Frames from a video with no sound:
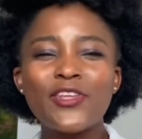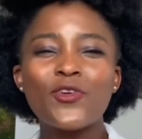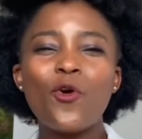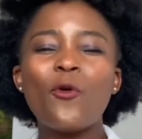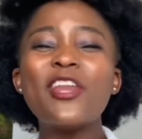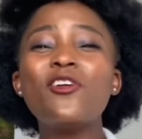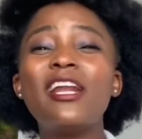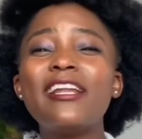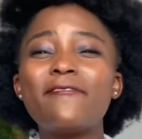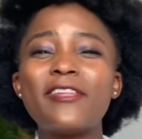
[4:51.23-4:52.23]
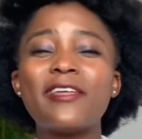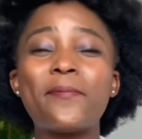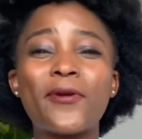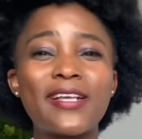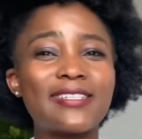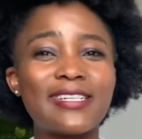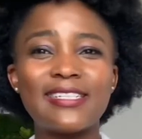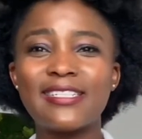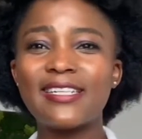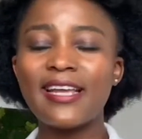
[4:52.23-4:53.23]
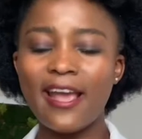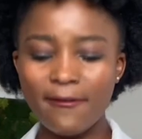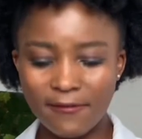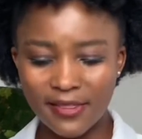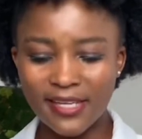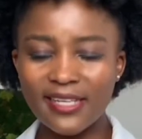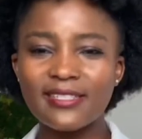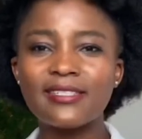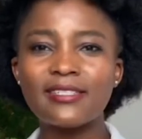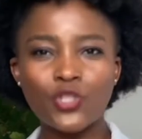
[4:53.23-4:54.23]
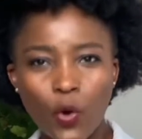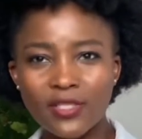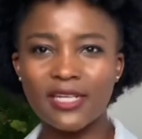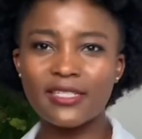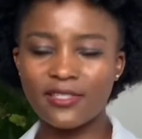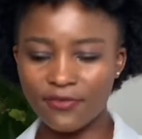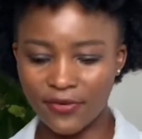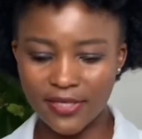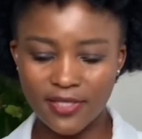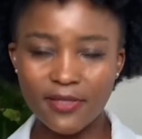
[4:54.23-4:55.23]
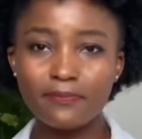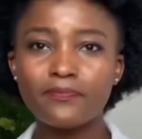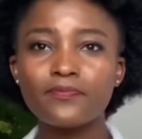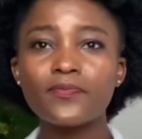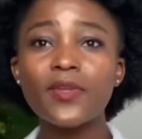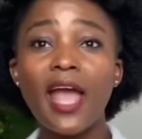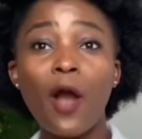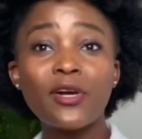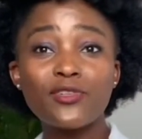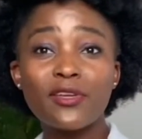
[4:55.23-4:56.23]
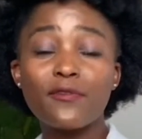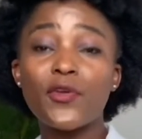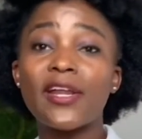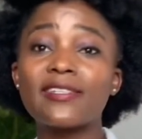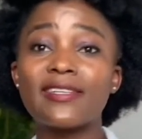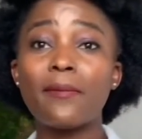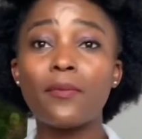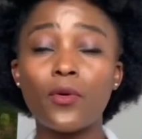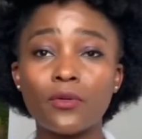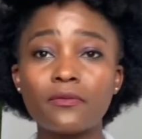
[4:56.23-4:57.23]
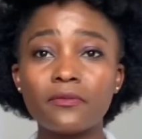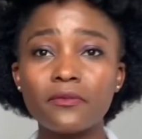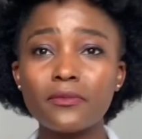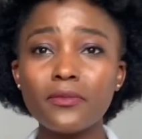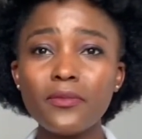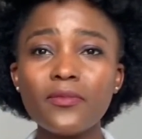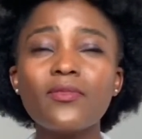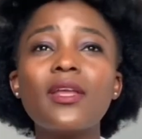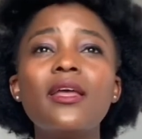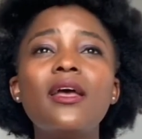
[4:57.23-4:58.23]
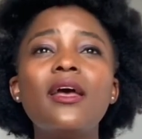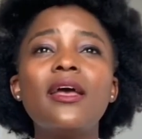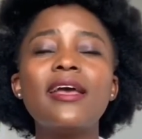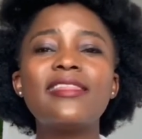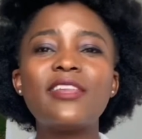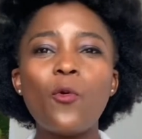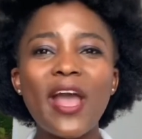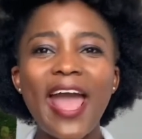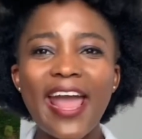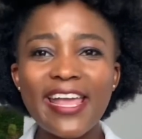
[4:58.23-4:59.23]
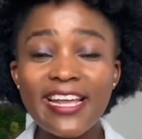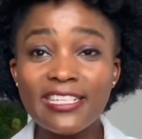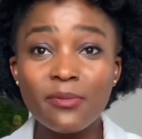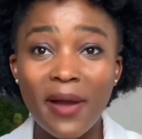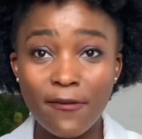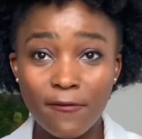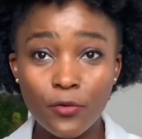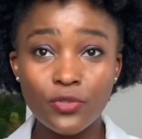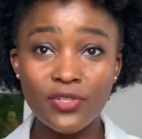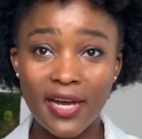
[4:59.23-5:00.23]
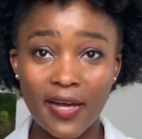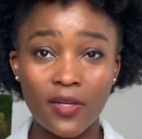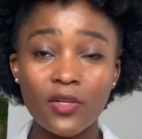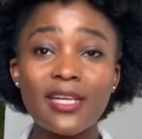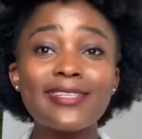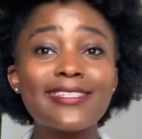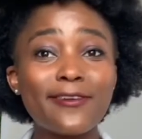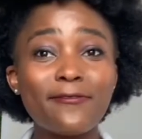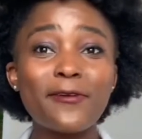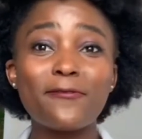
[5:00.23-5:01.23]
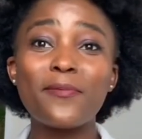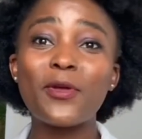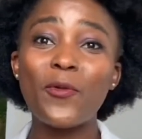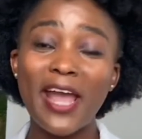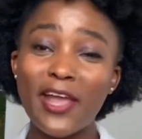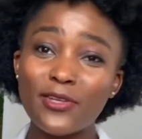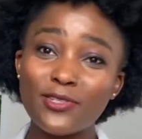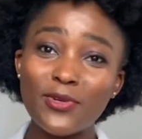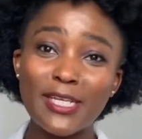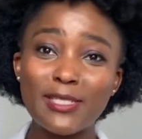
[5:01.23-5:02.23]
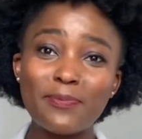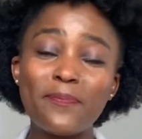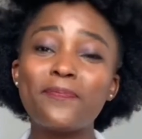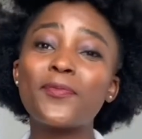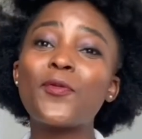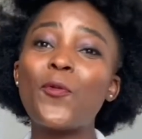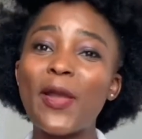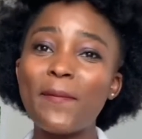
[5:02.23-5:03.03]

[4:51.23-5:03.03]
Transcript: You know, when you live in the present, everything is totally different. I want to give you an example. The way I eat my food now is different from the way I used to eat way